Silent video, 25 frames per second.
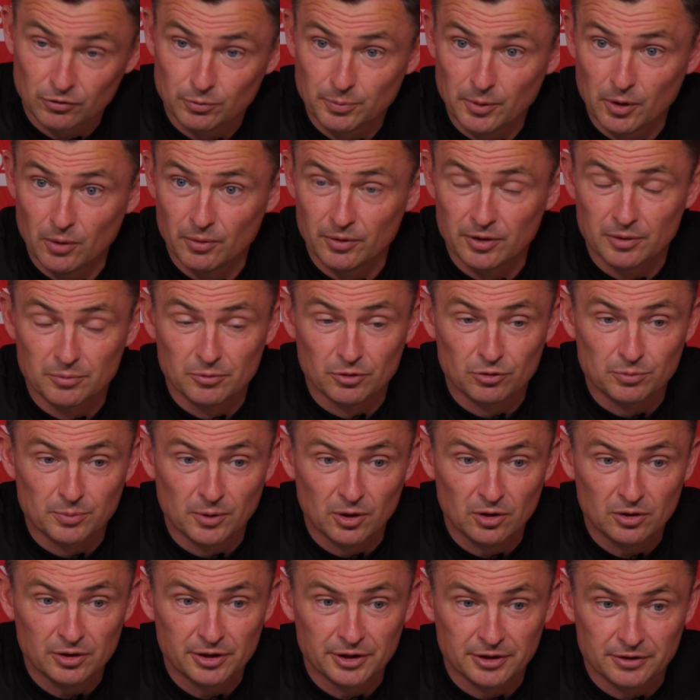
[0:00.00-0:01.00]
I spoke with him this
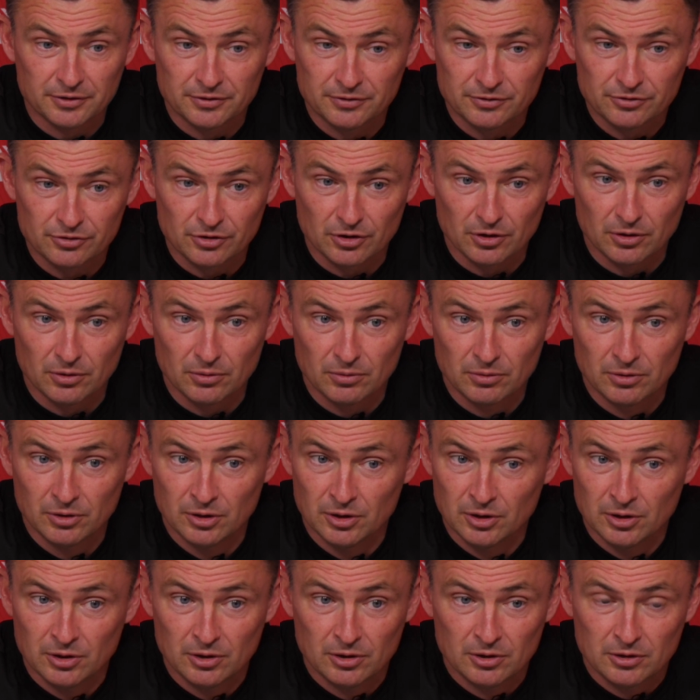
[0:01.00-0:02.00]
morning, so
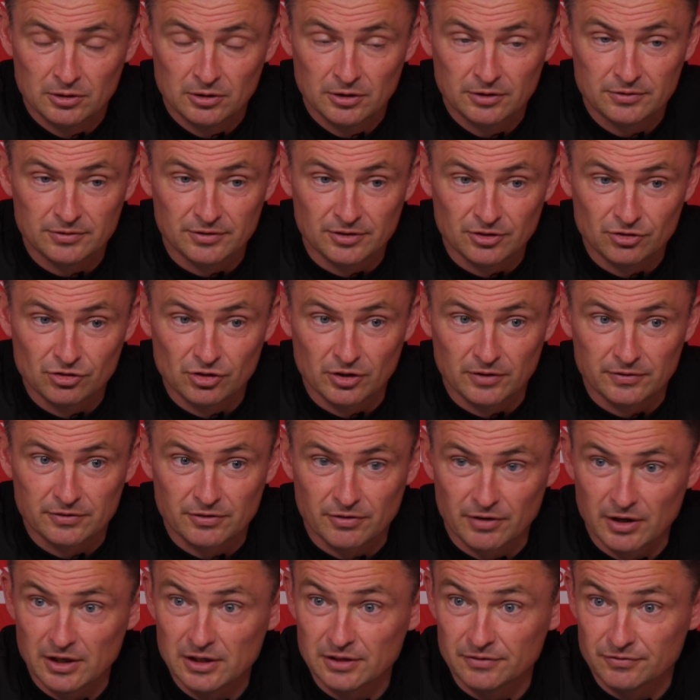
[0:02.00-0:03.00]
listen, deserves
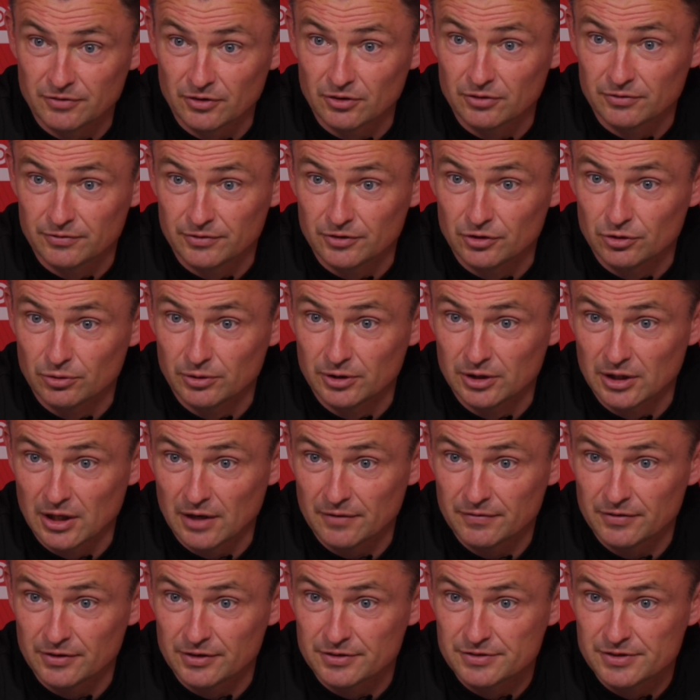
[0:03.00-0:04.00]
credit for doing
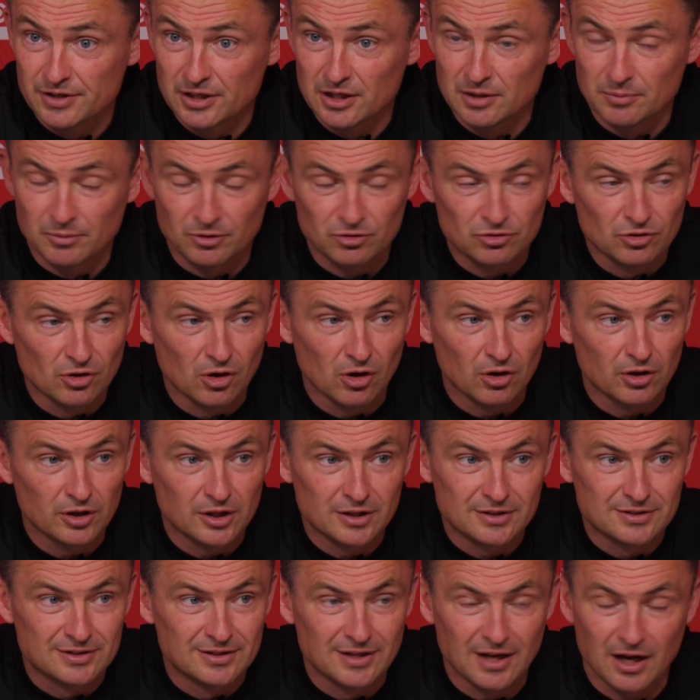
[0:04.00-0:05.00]
that for the team. It's not
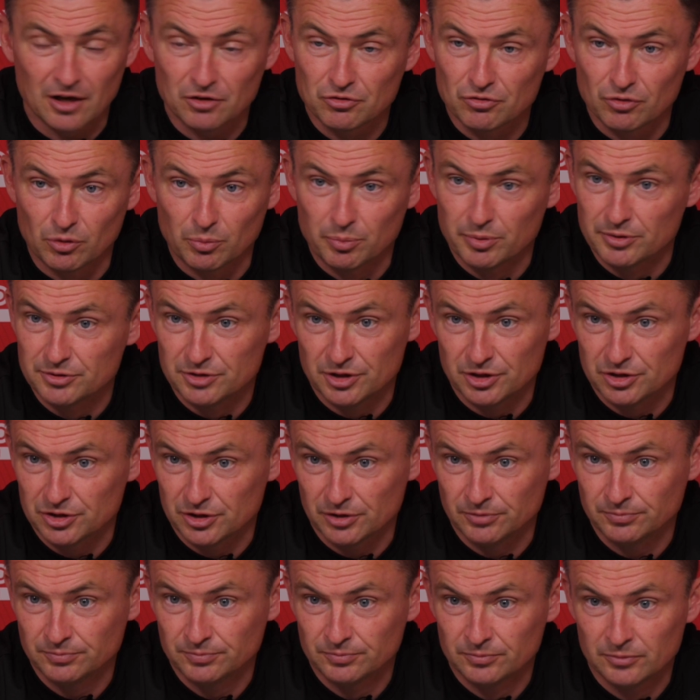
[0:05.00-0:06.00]
his natural
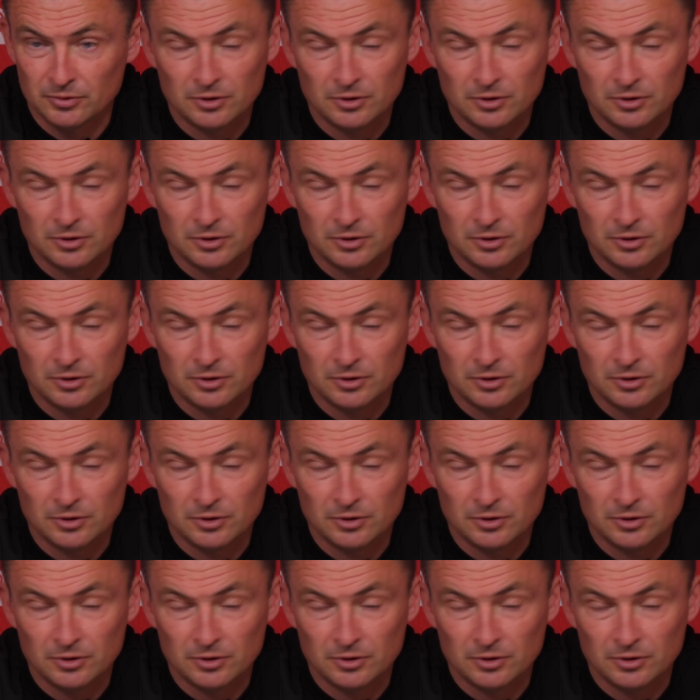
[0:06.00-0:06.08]
position.